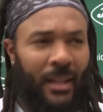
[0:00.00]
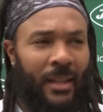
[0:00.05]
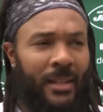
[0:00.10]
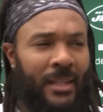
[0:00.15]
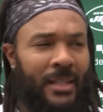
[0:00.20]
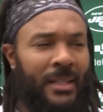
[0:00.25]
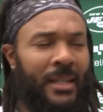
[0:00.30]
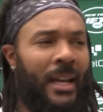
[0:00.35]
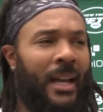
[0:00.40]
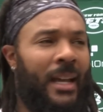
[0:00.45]

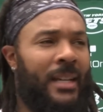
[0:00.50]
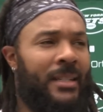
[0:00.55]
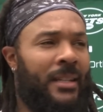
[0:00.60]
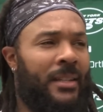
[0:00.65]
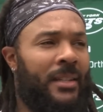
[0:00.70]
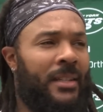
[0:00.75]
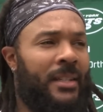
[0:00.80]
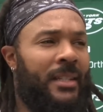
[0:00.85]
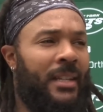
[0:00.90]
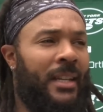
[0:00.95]
these guys
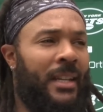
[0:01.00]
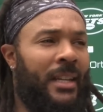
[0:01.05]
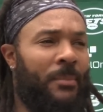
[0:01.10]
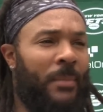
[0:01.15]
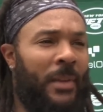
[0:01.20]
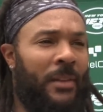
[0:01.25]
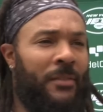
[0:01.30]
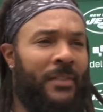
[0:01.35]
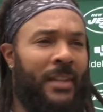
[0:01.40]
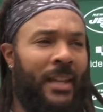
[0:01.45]
on this
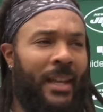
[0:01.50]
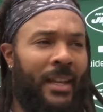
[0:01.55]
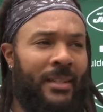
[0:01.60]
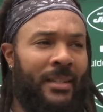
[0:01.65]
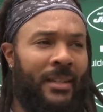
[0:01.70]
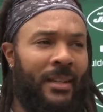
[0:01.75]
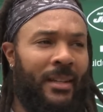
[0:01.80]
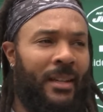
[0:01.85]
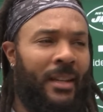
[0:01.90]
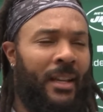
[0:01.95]
team have yet
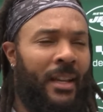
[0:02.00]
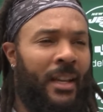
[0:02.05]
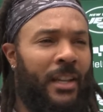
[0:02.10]
to,